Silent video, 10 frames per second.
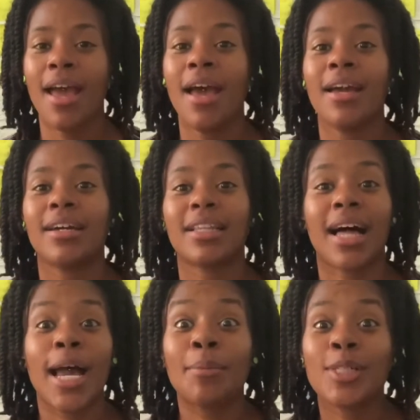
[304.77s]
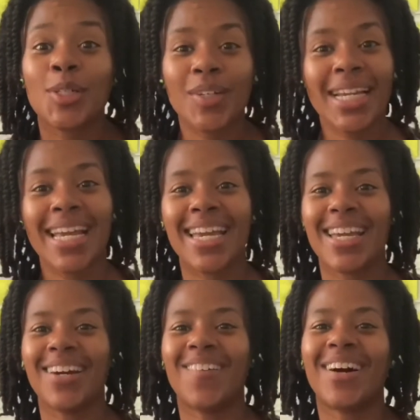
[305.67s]
Climb a tree
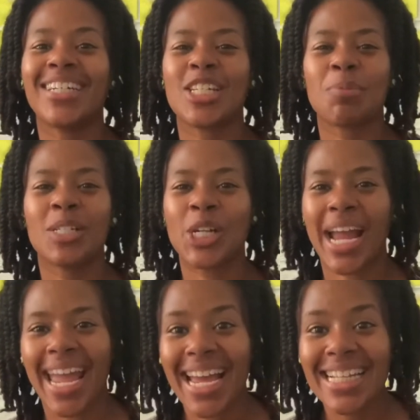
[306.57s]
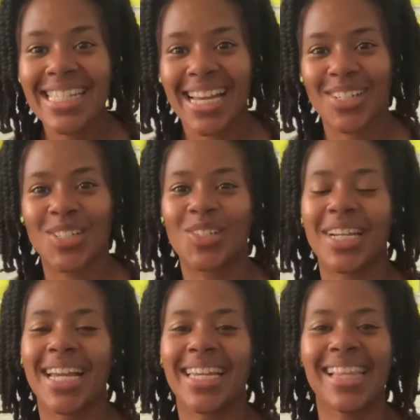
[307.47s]
or just put your hands on a tree
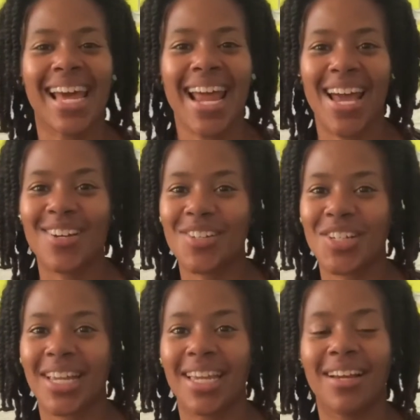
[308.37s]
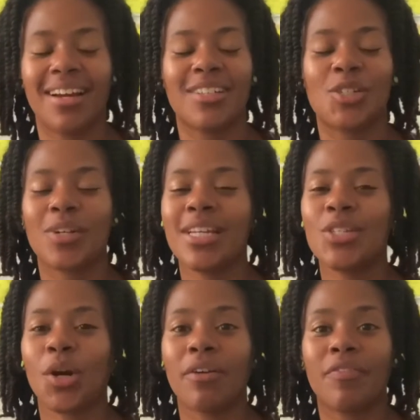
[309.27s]
and get that energy. Trees
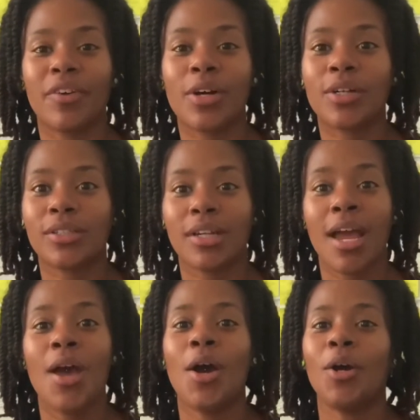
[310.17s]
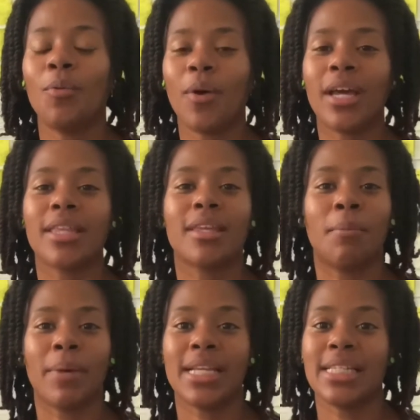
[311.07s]
are filled with
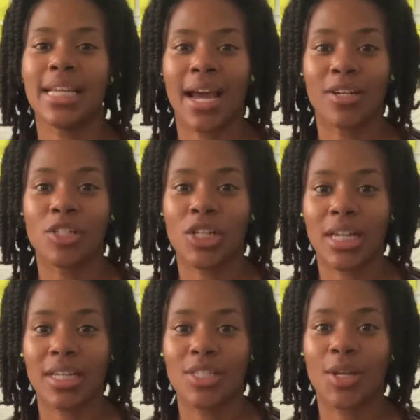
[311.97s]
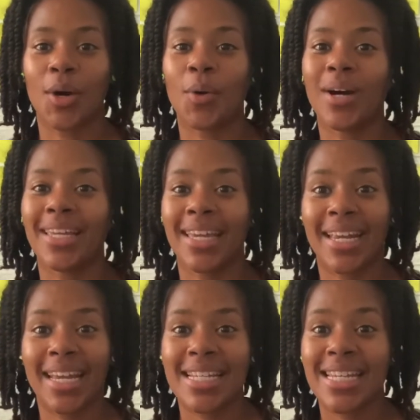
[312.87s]
amazing energy, so get
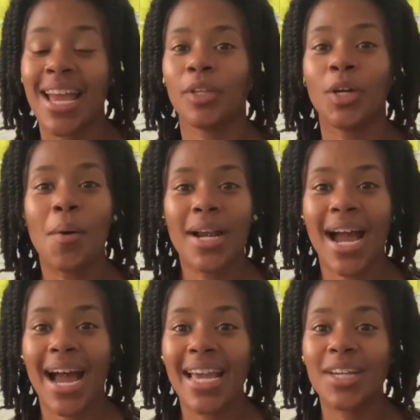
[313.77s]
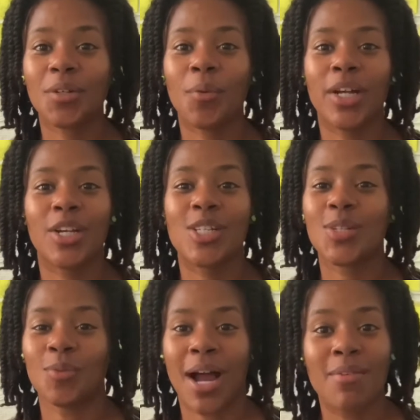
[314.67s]
it. Go on a hike where you're
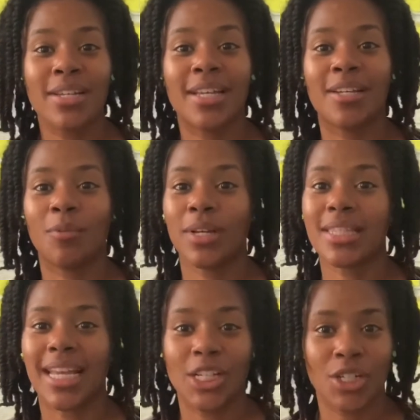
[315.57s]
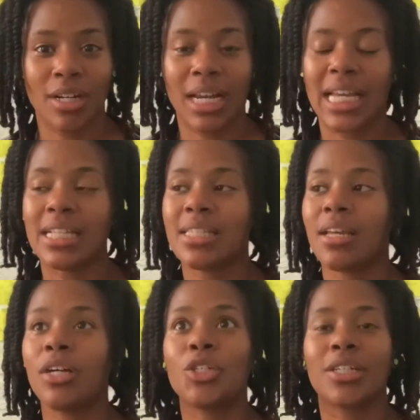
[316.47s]
surrounded with nature. It's
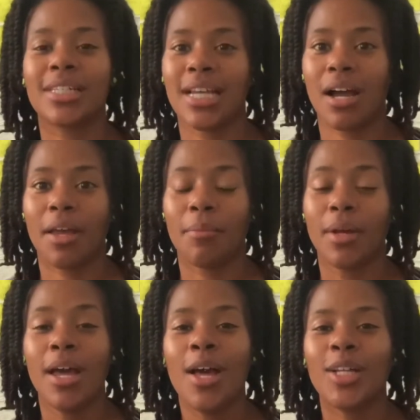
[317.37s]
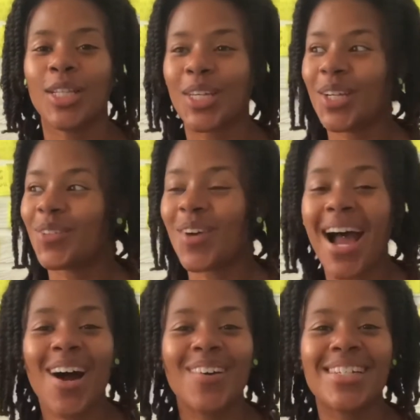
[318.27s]
such a good time. Looking
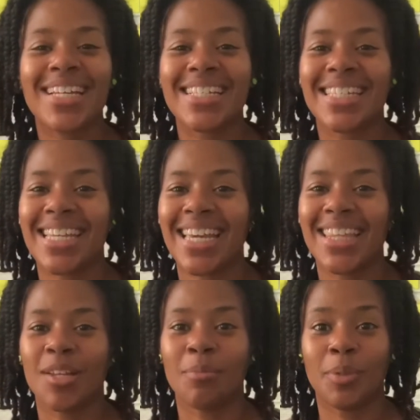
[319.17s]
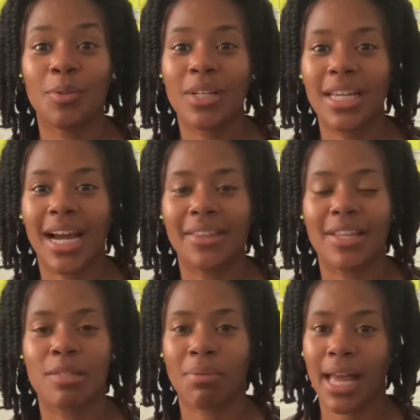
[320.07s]
around and seeing the beauty on
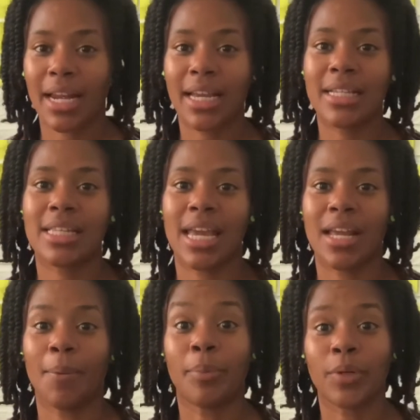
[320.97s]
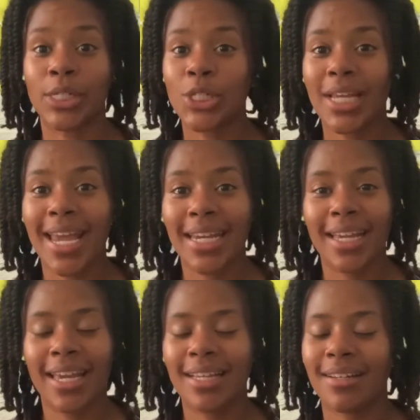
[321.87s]
this planet and appreciating
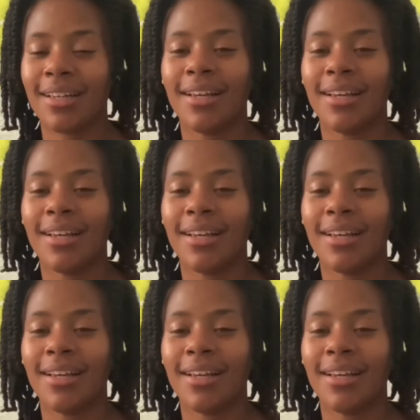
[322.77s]
it,